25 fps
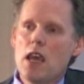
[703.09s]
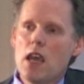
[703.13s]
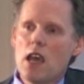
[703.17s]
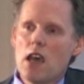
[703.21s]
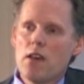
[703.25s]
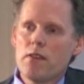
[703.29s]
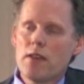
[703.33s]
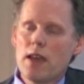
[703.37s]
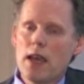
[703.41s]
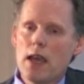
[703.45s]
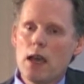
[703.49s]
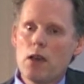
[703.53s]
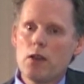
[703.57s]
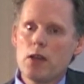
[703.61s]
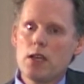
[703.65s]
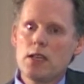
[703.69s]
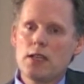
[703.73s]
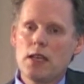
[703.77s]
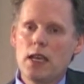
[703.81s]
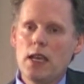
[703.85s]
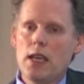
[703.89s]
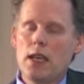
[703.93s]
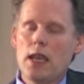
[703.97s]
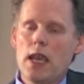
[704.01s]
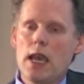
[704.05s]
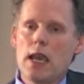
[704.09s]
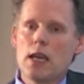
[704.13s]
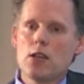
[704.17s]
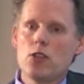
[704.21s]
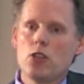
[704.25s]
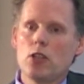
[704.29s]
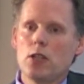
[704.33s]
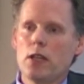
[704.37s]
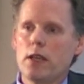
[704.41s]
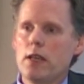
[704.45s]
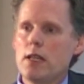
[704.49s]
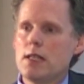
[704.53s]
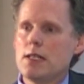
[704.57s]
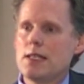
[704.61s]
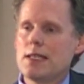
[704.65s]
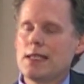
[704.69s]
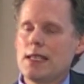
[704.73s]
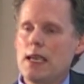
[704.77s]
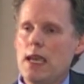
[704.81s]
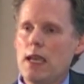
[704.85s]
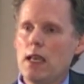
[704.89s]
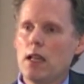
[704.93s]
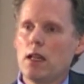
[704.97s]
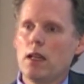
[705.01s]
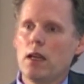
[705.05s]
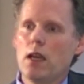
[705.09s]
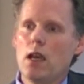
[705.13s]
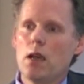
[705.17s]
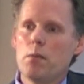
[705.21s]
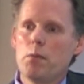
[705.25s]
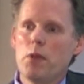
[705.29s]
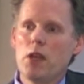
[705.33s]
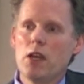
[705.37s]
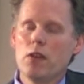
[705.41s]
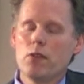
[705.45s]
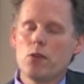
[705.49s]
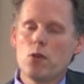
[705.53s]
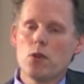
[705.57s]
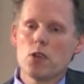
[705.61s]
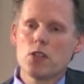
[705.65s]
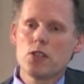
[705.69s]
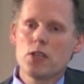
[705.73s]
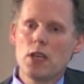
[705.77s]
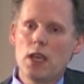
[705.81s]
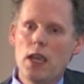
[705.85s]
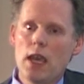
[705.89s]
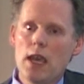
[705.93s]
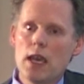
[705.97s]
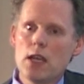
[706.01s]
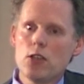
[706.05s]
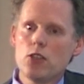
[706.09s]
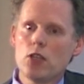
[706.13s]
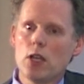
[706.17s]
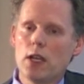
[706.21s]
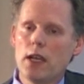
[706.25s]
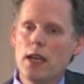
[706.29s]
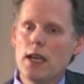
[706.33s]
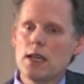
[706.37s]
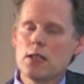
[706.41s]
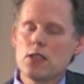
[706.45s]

of how to take Agile and scale it up. And of course, Agile at